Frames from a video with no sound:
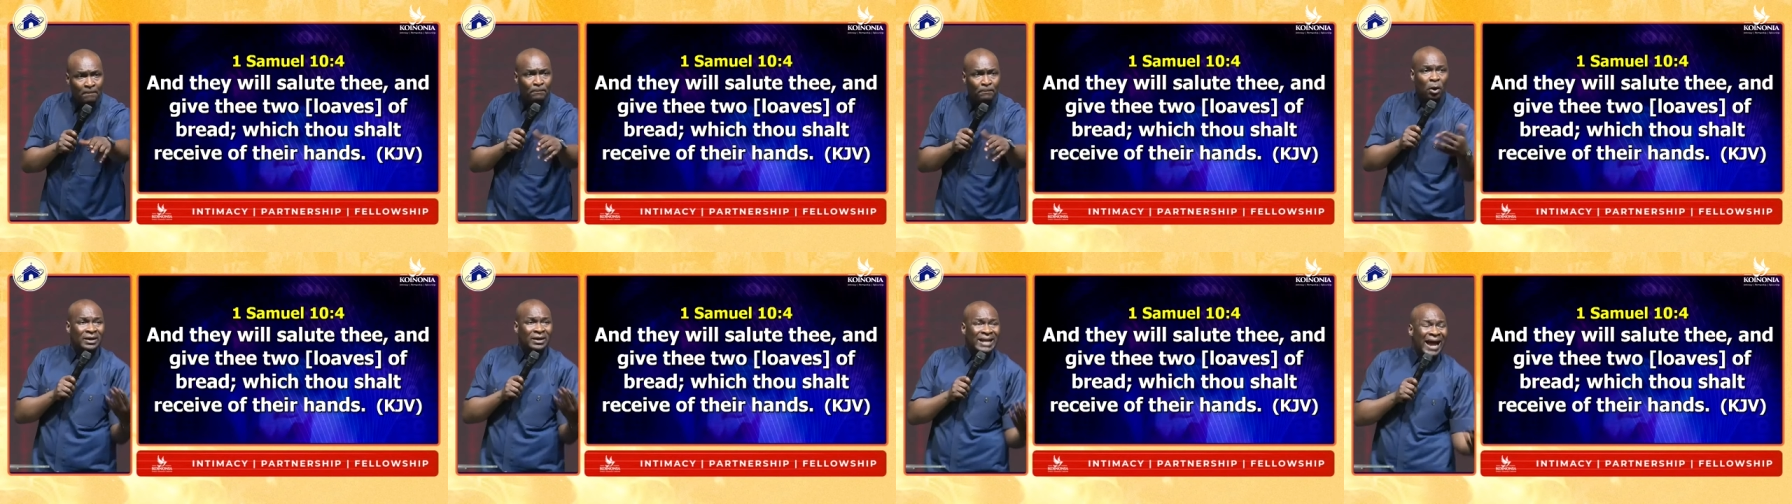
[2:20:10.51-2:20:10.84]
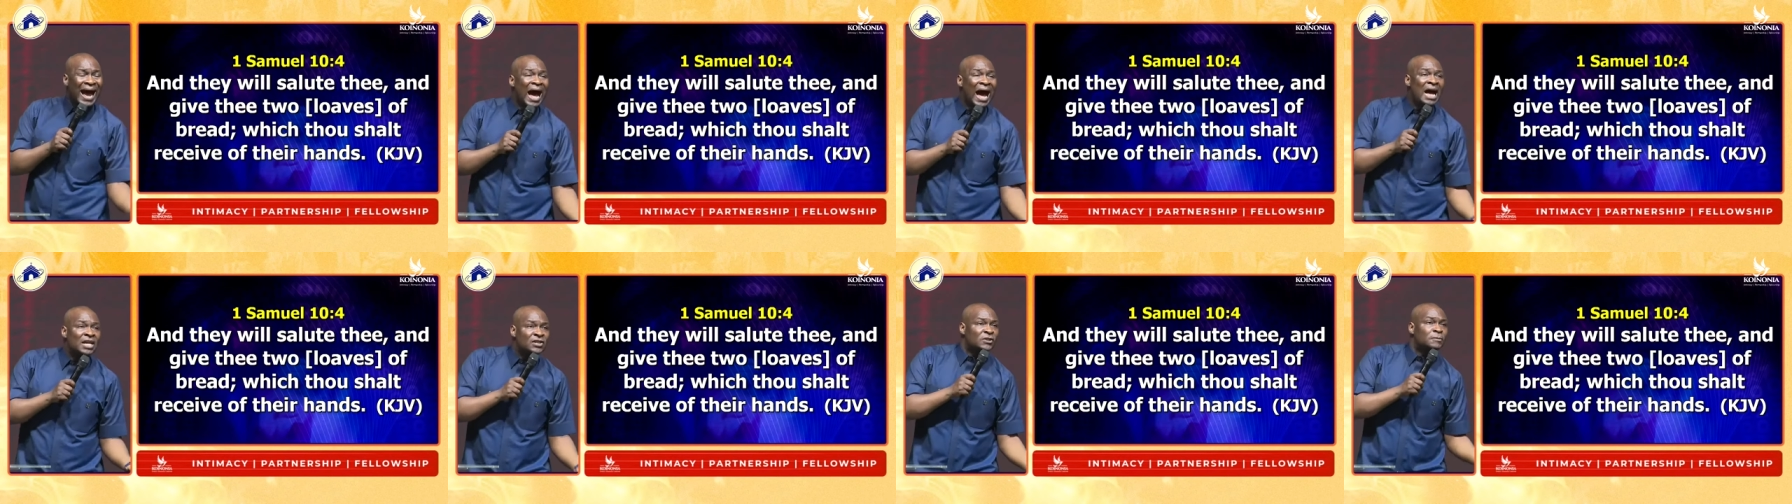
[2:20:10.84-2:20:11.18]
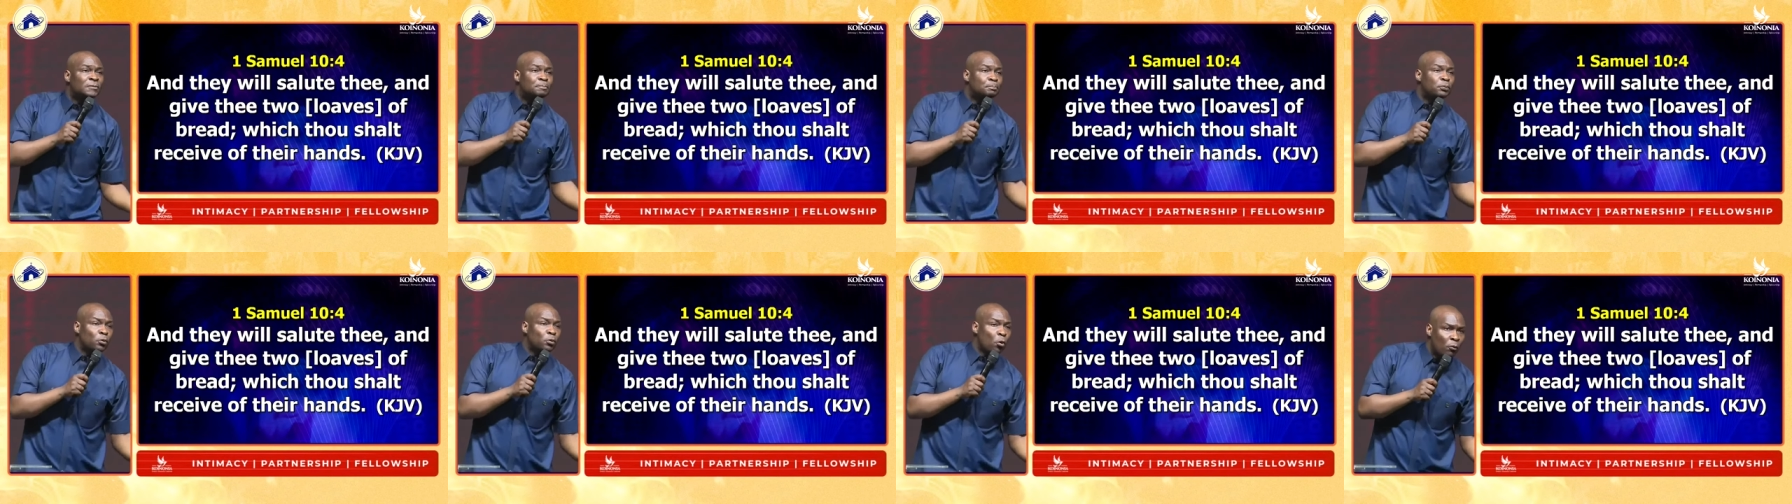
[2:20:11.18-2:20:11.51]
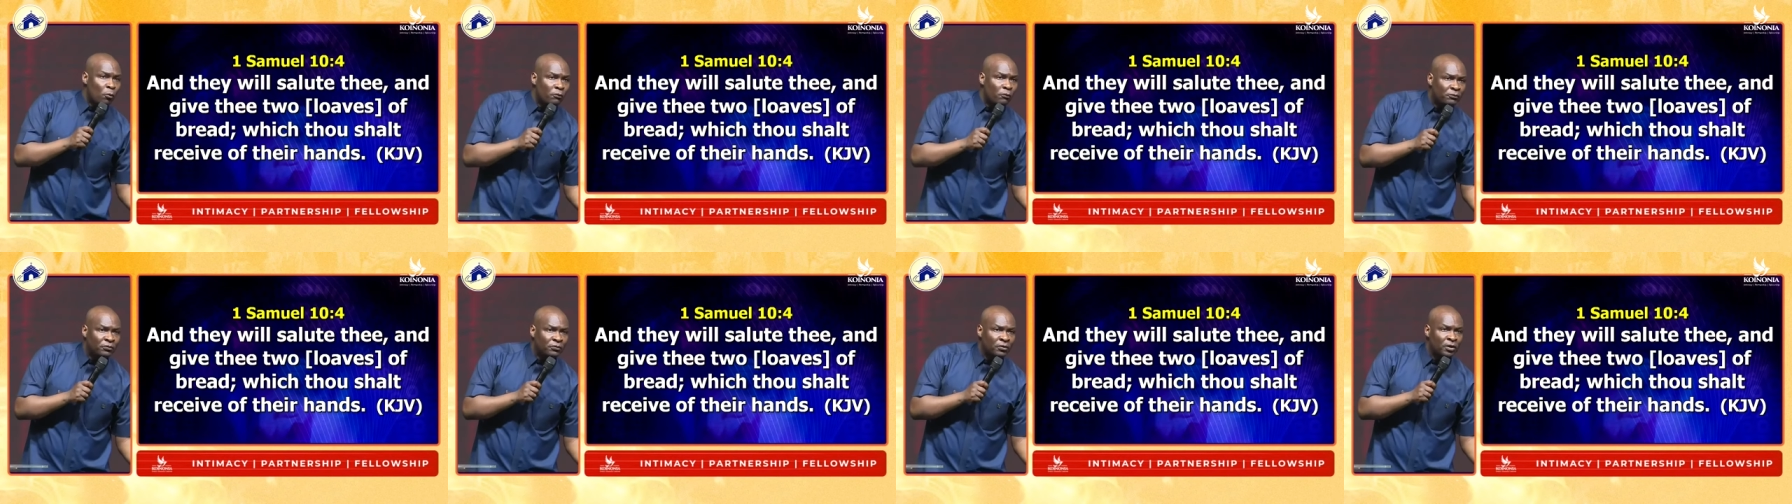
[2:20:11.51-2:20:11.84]
But as
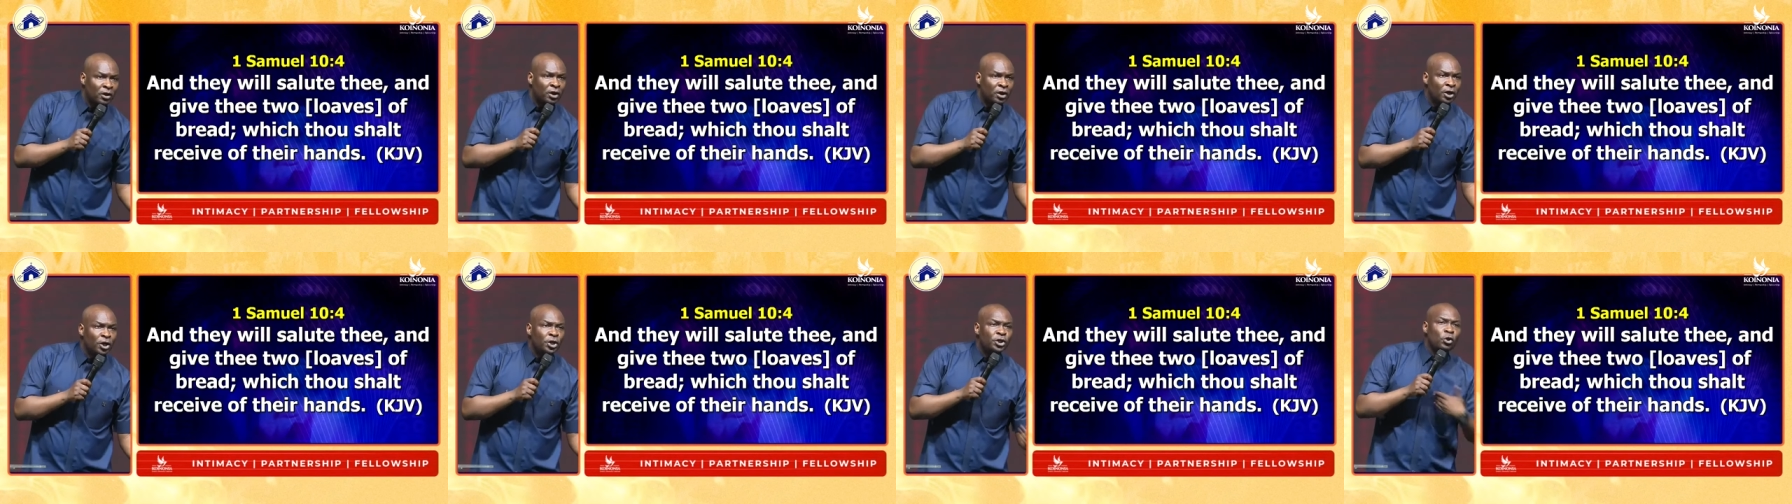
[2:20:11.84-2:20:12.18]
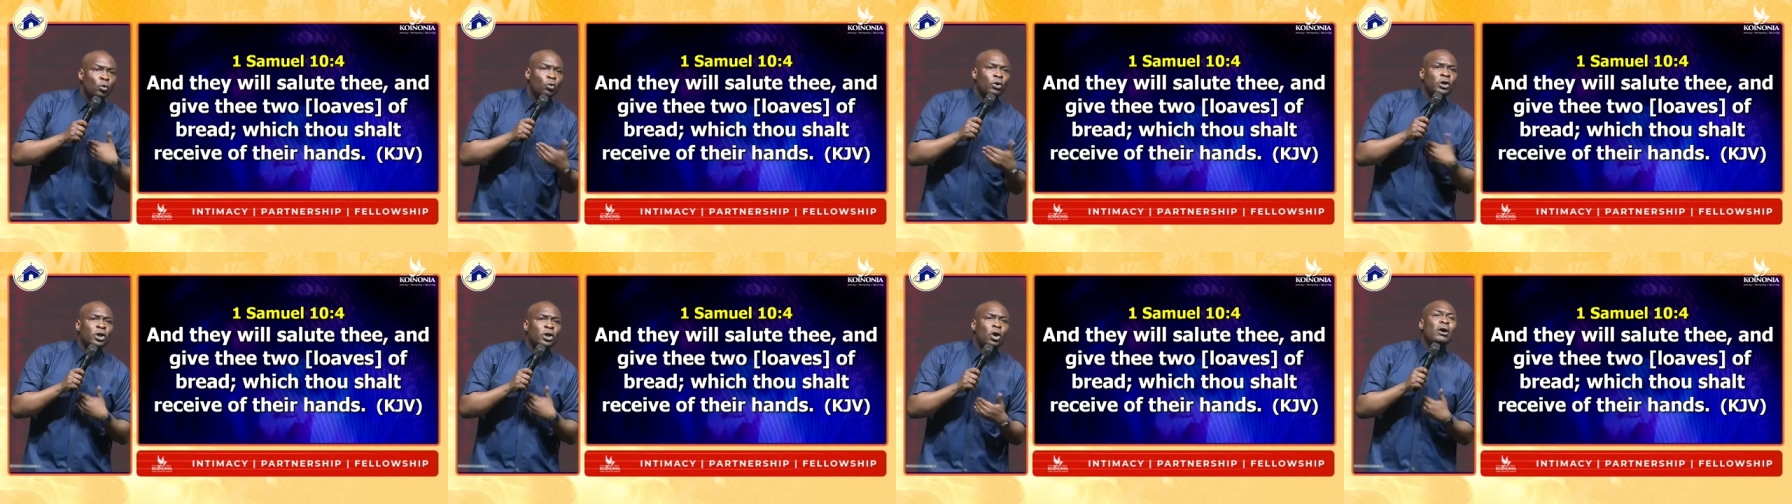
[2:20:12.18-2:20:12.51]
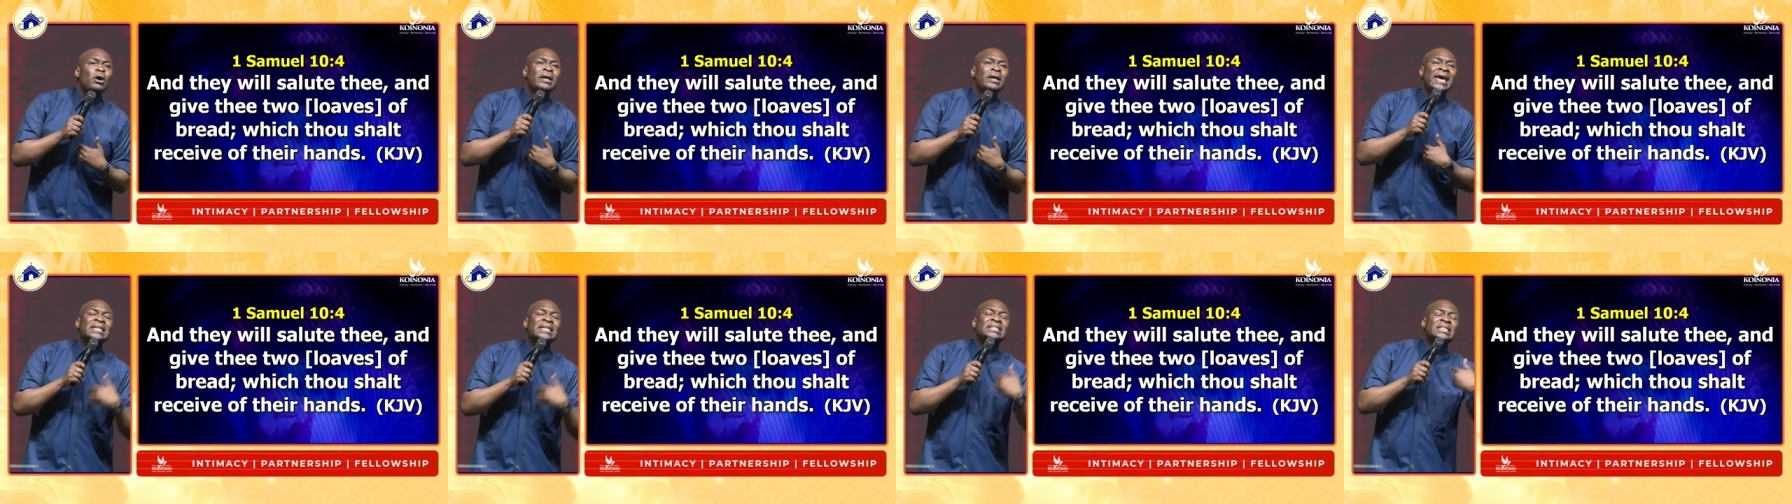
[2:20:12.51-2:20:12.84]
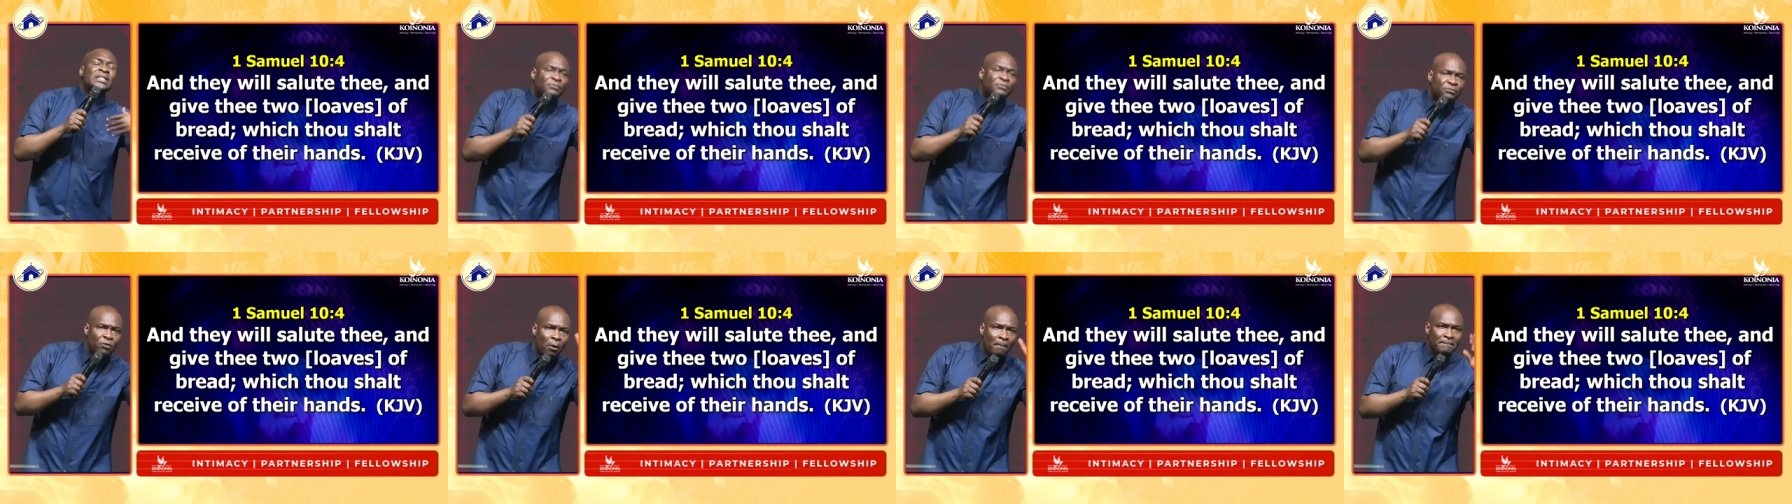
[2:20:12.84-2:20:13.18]
proof, you will not get
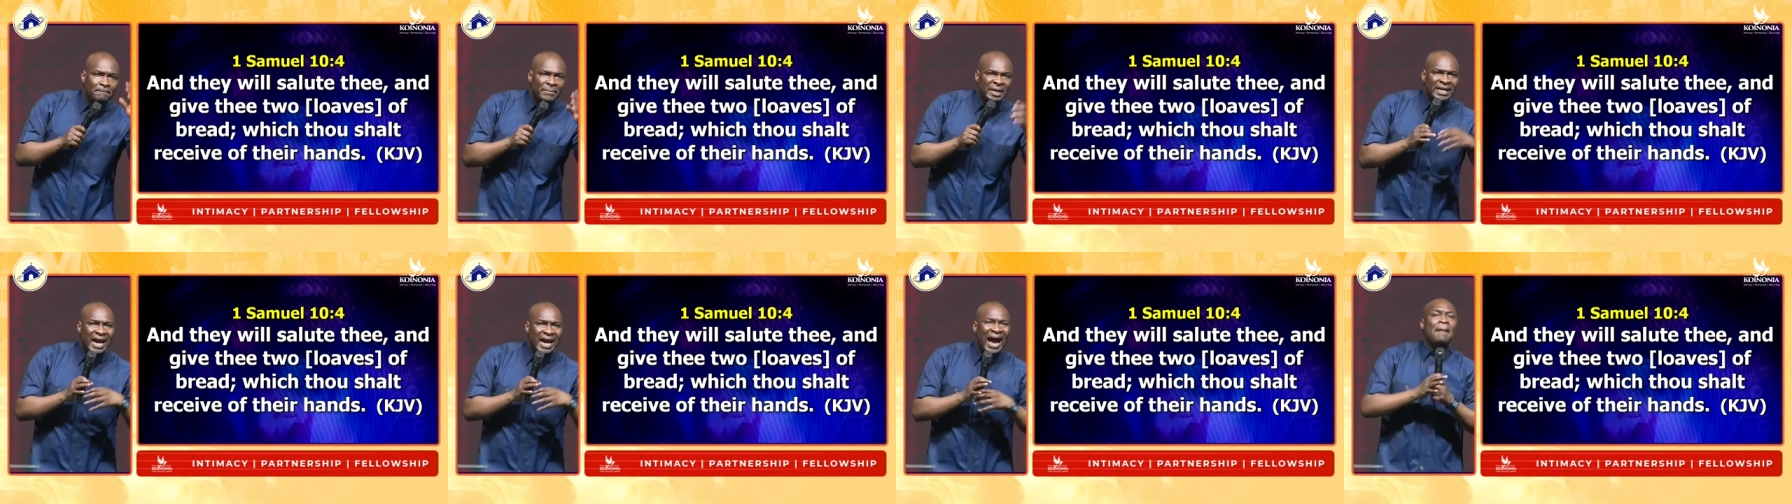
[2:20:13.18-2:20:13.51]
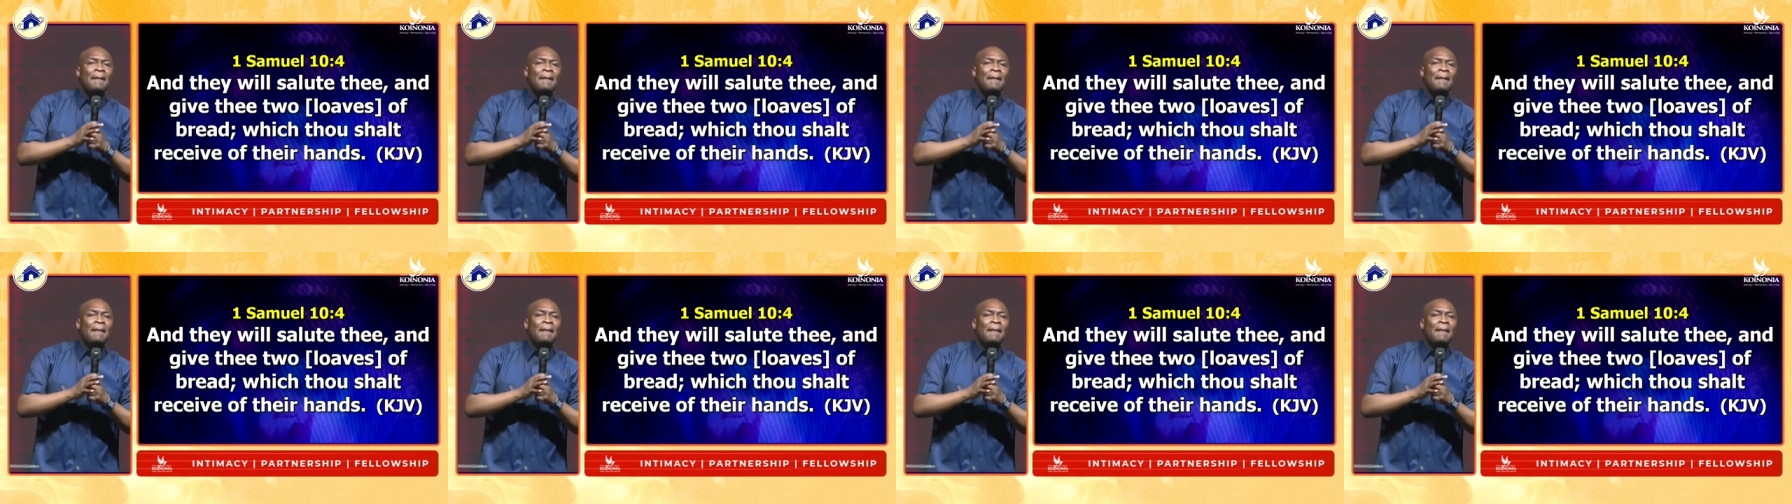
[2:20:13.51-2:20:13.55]
it from me.